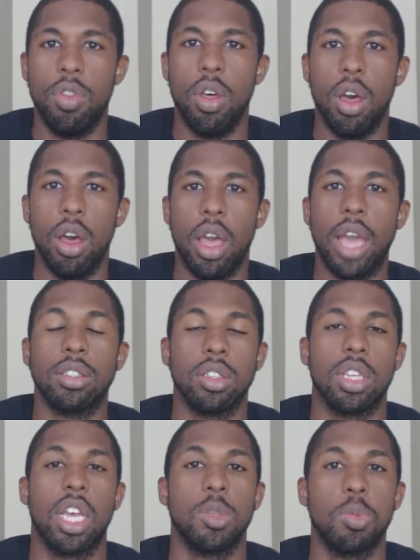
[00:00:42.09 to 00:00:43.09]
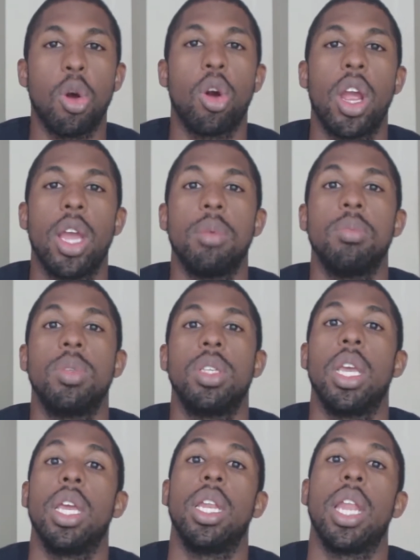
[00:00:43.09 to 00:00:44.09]
the exercise programs
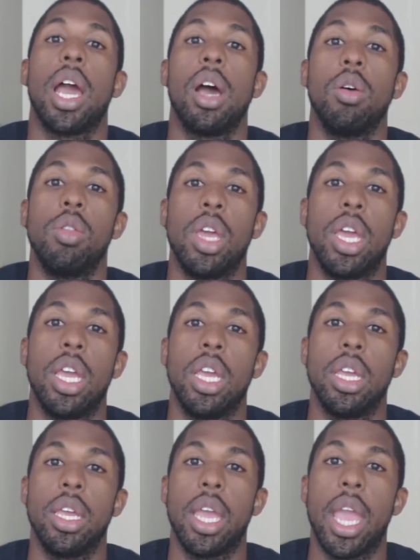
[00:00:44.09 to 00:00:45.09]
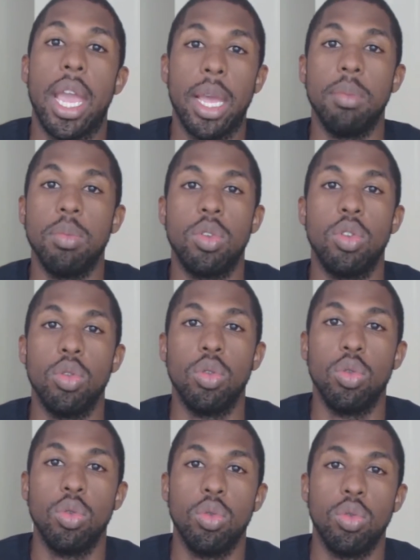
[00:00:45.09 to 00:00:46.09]
and how they aim
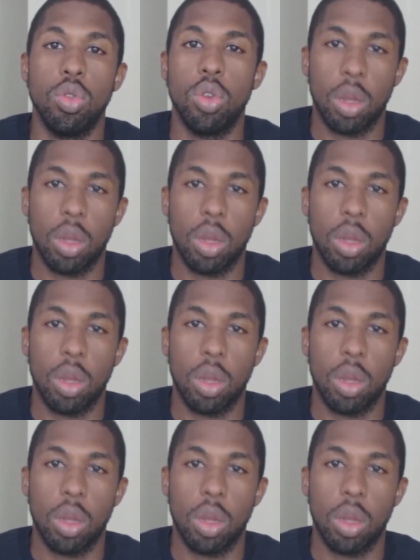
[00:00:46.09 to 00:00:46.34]
to